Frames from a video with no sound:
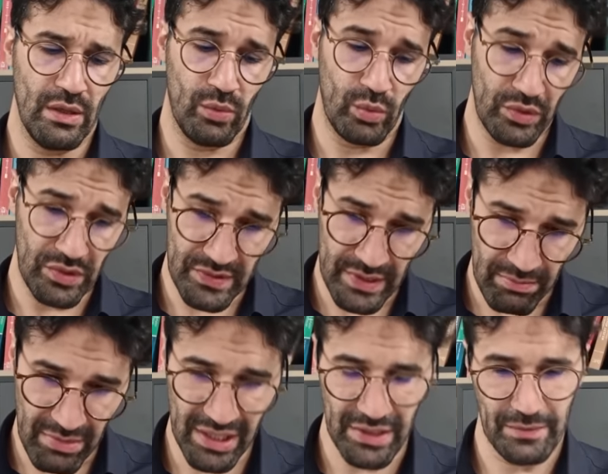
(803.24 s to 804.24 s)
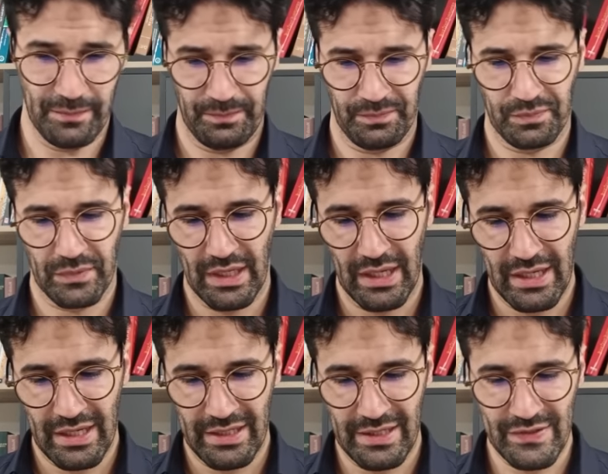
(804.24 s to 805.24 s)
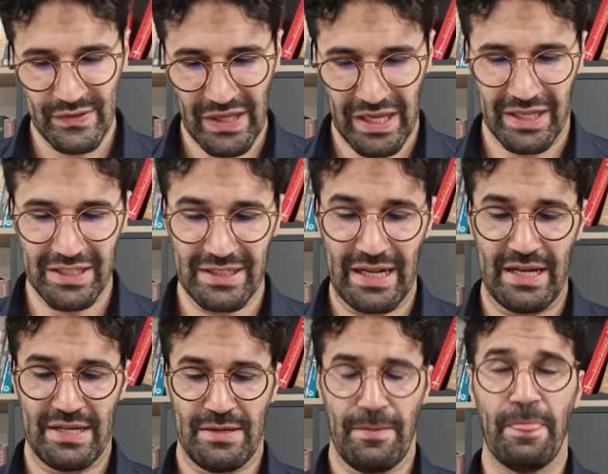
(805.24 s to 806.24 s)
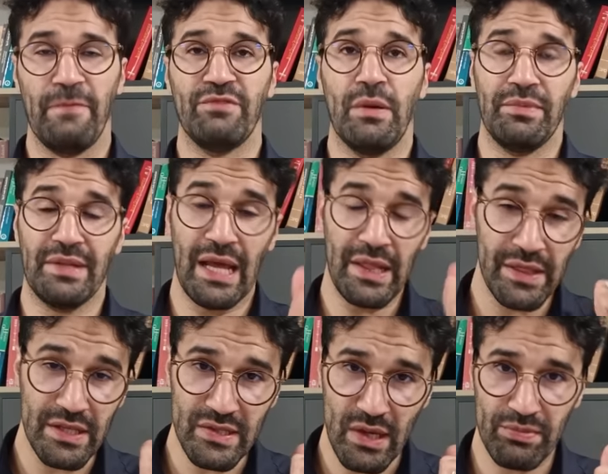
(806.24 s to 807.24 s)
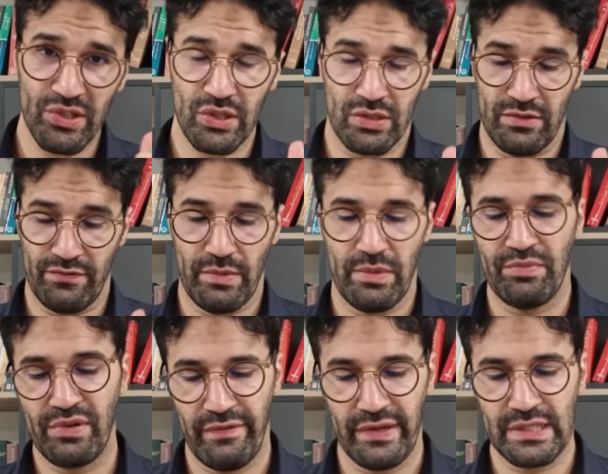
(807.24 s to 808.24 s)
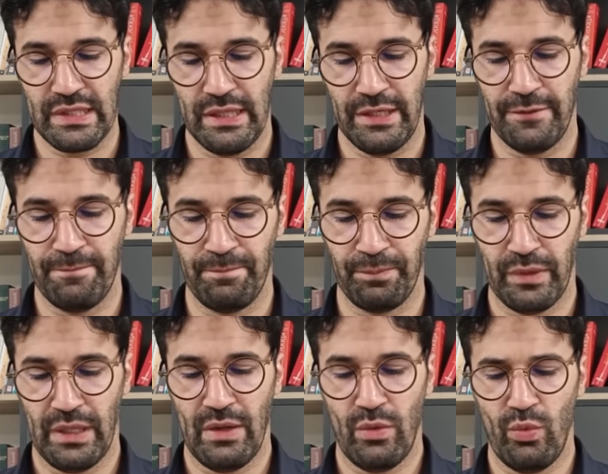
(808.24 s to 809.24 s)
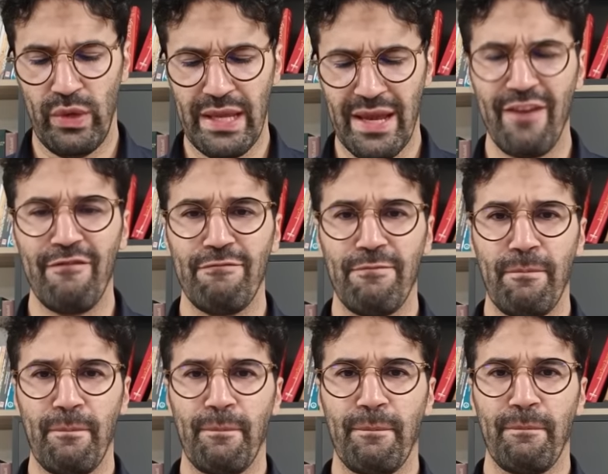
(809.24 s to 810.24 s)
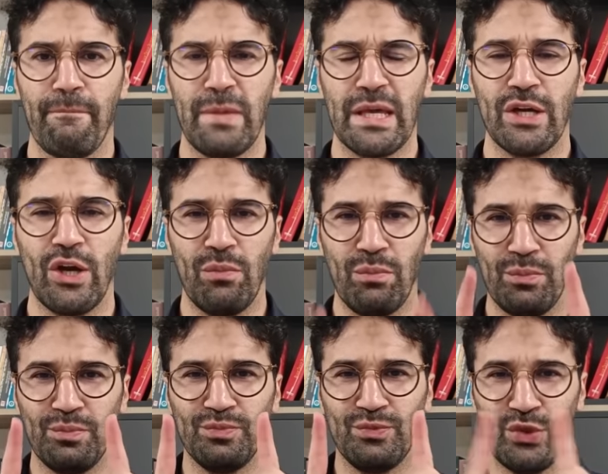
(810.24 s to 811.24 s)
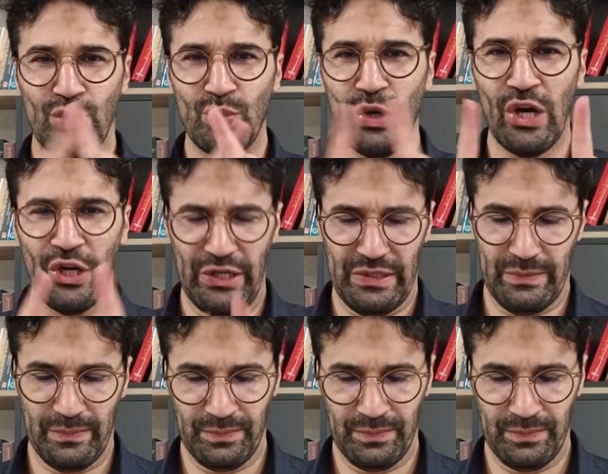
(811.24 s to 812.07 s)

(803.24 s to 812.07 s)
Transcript: What does he mean? He is saying that from that deception from the previous line, we have become two-eyed.